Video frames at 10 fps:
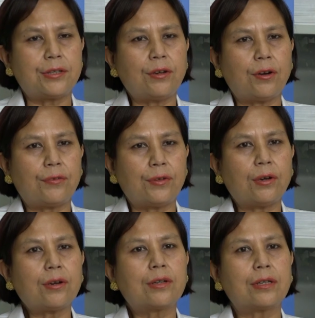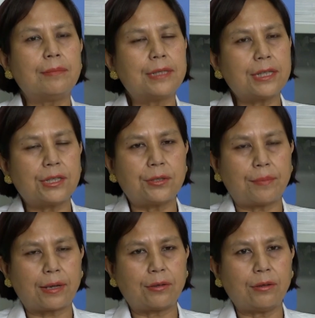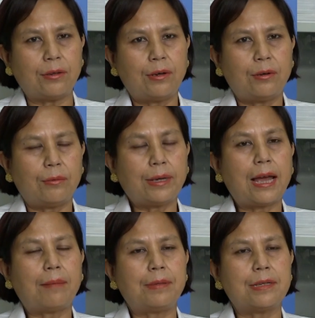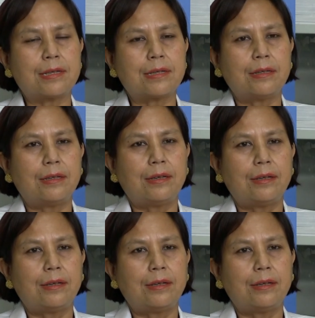you know, of your committing tobacco, what happens?